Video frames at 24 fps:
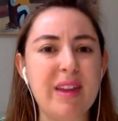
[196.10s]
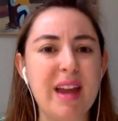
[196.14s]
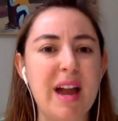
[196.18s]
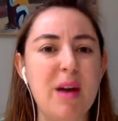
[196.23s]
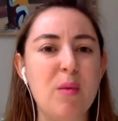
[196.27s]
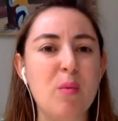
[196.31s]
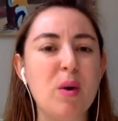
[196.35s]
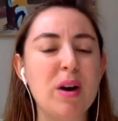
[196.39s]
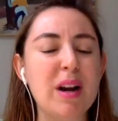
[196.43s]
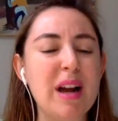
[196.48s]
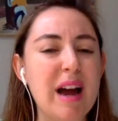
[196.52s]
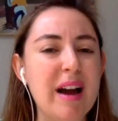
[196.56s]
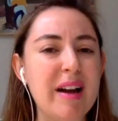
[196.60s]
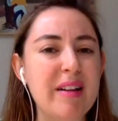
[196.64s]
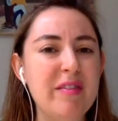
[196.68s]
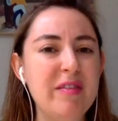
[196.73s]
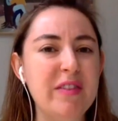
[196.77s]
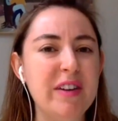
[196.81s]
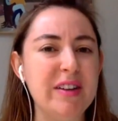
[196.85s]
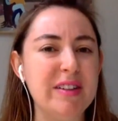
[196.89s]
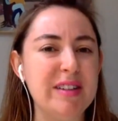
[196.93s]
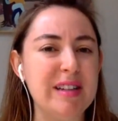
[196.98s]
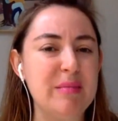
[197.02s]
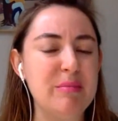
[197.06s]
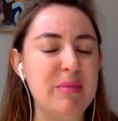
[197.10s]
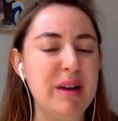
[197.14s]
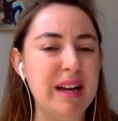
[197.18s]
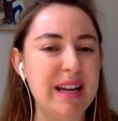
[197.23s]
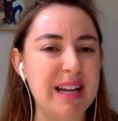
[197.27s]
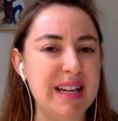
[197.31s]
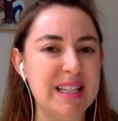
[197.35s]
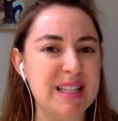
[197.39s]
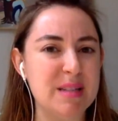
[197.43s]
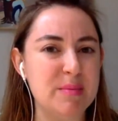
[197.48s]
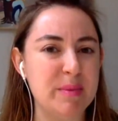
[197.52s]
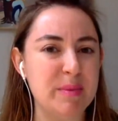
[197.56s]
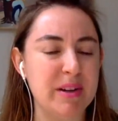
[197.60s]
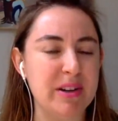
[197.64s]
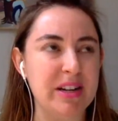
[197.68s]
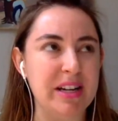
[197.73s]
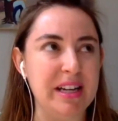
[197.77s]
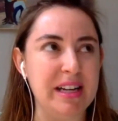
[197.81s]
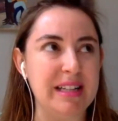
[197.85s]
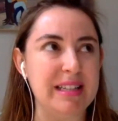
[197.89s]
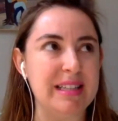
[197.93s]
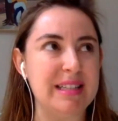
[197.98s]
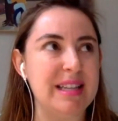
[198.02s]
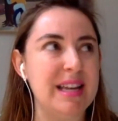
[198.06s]
And what I've found in my
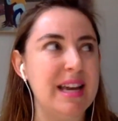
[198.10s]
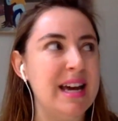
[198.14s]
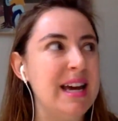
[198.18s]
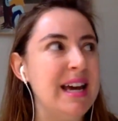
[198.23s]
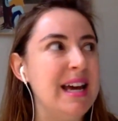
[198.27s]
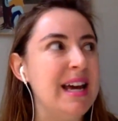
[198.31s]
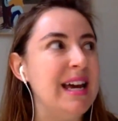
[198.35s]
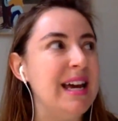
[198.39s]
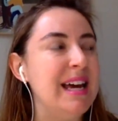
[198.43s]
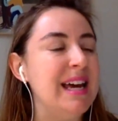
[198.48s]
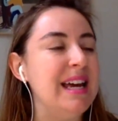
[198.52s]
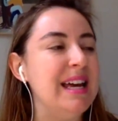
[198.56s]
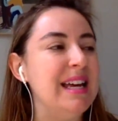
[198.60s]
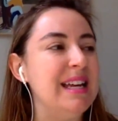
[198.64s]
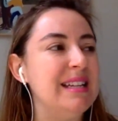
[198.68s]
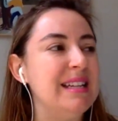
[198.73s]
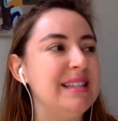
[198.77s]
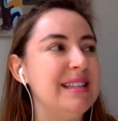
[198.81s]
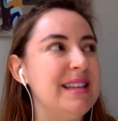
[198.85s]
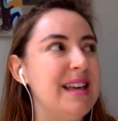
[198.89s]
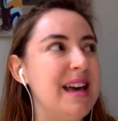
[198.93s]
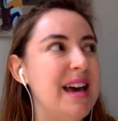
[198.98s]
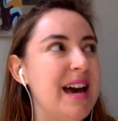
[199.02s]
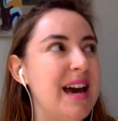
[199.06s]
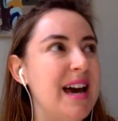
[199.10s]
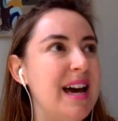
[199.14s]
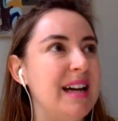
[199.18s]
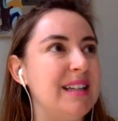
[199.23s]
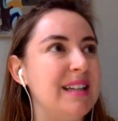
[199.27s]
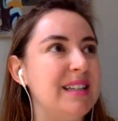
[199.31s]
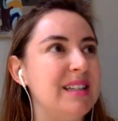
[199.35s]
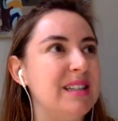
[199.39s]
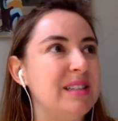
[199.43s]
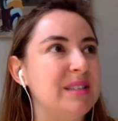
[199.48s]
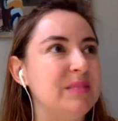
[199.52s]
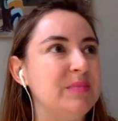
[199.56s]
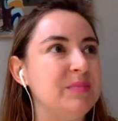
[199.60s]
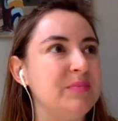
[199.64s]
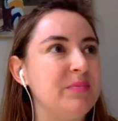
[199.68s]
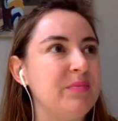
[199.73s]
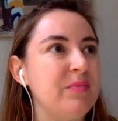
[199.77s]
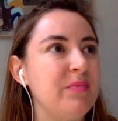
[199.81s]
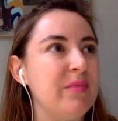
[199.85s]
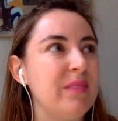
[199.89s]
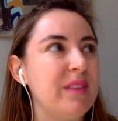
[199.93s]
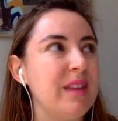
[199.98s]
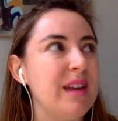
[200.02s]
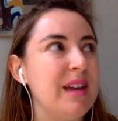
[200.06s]
experience is that
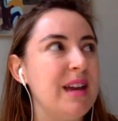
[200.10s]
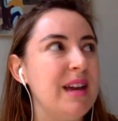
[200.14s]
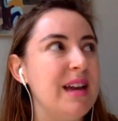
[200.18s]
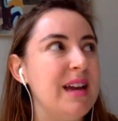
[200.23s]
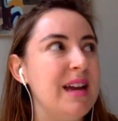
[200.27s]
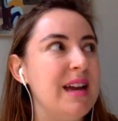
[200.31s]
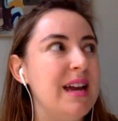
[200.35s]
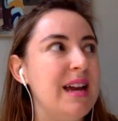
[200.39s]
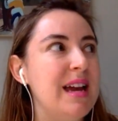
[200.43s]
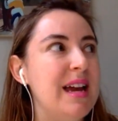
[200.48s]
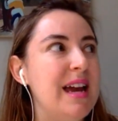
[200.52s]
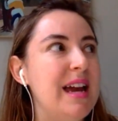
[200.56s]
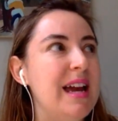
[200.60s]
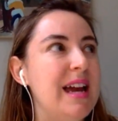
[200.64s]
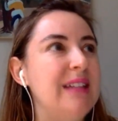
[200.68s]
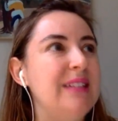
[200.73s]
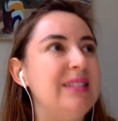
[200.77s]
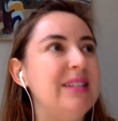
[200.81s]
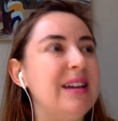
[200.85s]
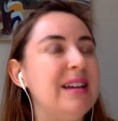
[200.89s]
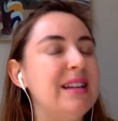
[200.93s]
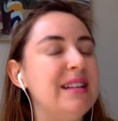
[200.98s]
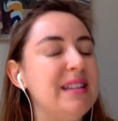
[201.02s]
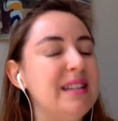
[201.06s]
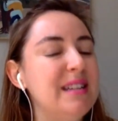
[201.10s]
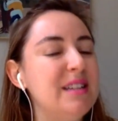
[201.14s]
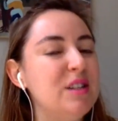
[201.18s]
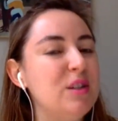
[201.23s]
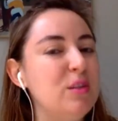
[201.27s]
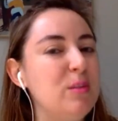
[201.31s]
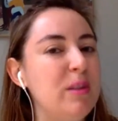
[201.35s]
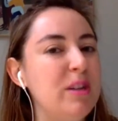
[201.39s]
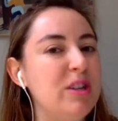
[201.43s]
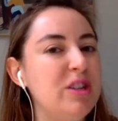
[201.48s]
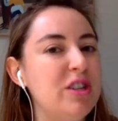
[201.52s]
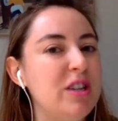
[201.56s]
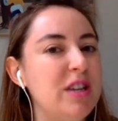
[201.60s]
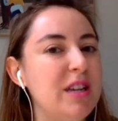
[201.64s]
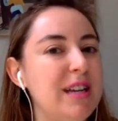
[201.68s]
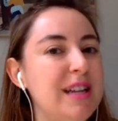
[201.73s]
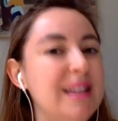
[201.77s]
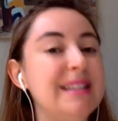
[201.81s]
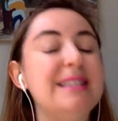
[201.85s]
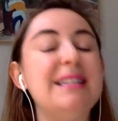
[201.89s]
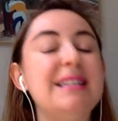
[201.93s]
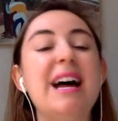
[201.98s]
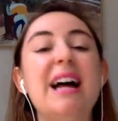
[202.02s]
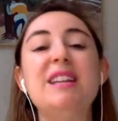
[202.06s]
it's
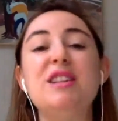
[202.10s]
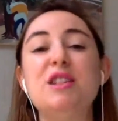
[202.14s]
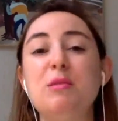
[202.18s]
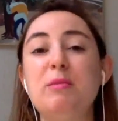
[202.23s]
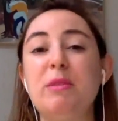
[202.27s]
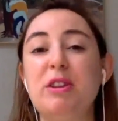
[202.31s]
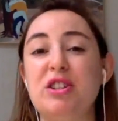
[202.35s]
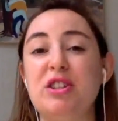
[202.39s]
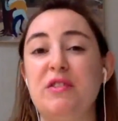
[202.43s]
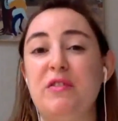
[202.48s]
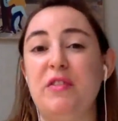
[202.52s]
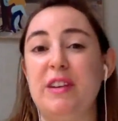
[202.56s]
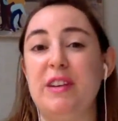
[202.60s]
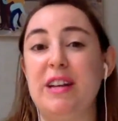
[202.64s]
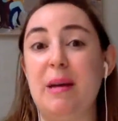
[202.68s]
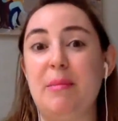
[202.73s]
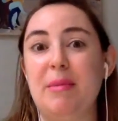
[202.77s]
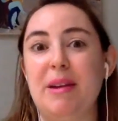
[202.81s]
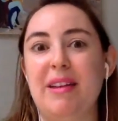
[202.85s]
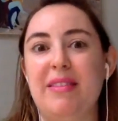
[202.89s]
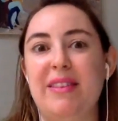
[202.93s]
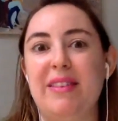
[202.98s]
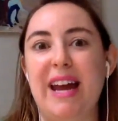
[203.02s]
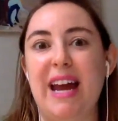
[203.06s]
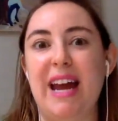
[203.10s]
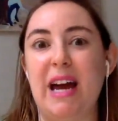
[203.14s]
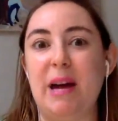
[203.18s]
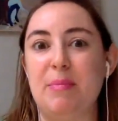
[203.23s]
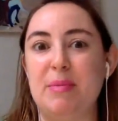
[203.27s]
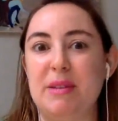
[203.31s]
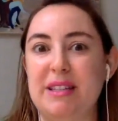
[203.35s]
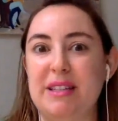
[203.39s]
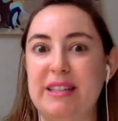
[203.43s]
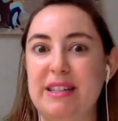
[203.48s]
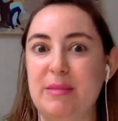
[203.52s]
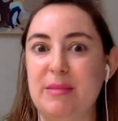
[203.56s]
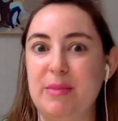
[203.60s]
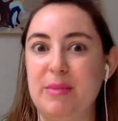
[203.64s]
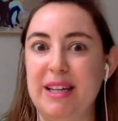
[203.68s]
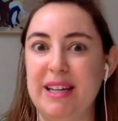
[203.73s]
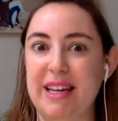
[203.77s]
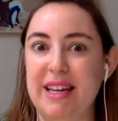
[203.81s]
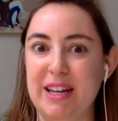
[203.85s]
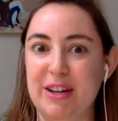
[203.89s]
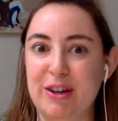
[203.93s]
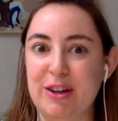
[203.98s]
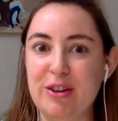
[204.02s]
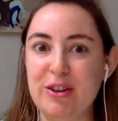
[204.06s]
not so much a phenomenon that happens to
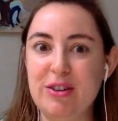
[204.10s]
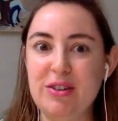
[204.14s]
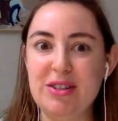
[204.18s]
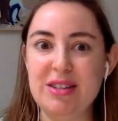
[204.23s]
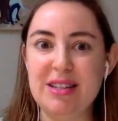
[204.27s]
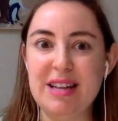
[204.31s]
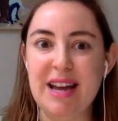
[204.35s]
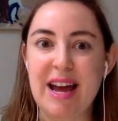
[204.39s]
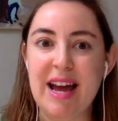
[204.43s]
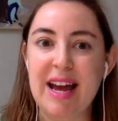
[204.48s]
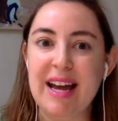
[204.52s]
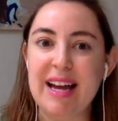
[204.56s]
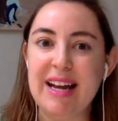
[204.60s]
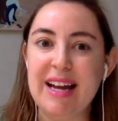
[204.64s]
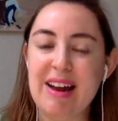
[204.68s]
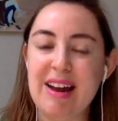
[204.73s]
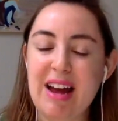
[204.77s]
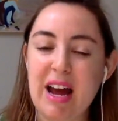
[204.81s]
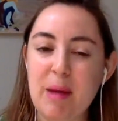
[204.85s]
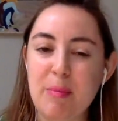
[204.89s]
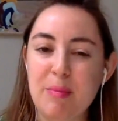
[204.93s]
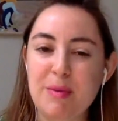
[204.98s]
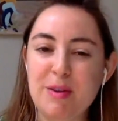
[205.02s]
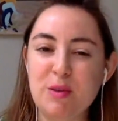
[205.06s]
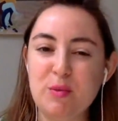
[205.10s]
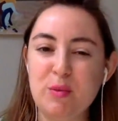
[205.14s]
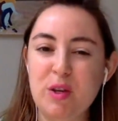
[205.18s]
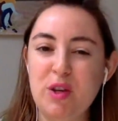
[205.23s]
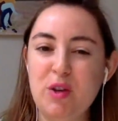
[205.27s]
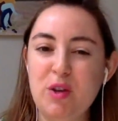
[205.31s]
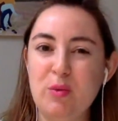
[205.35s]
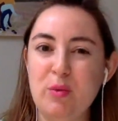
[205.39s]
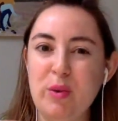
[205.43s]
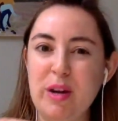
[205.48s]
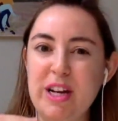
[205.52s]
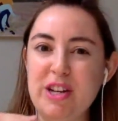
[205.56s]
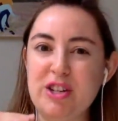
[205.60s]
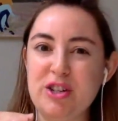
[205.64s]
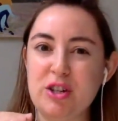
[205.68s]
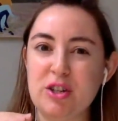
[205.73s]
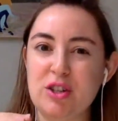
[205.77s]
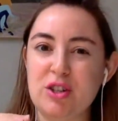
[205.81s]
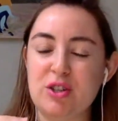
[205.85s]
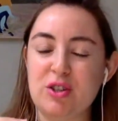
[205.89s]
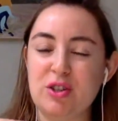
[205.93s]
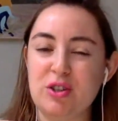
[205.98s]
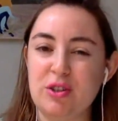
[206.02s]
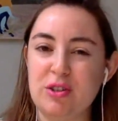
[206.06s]
beginners. It happens when you reach a
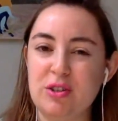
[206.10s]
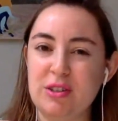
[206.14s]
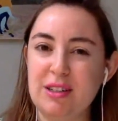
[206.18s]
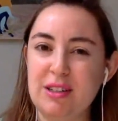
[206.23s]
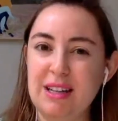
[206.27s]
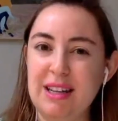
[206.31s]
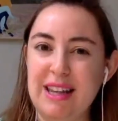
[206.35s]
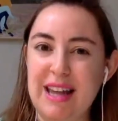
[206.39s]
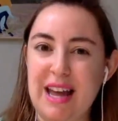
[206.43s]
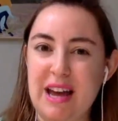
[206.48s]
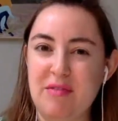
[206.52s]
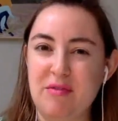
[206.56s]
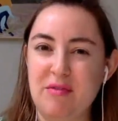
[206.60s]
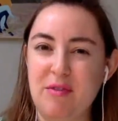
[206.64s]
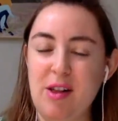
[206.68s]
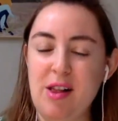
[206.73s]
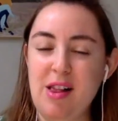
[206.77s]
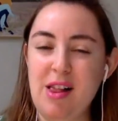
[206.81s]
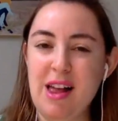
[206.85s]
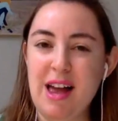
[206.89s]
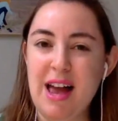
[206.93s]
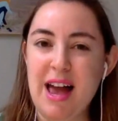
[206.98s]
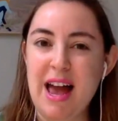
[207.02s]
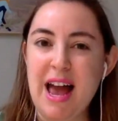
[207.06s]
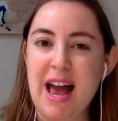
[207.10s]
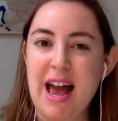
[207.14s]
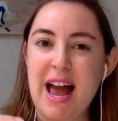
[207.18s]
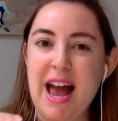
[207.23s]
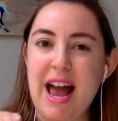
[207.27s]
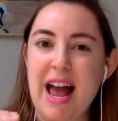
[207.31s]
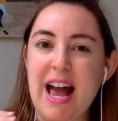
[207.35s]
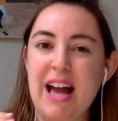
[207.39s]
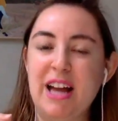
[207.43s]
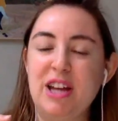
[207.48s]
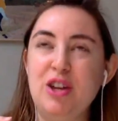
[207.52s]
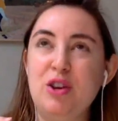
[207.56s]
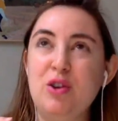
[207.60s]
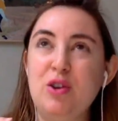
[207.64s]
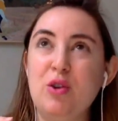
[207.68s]
certain level and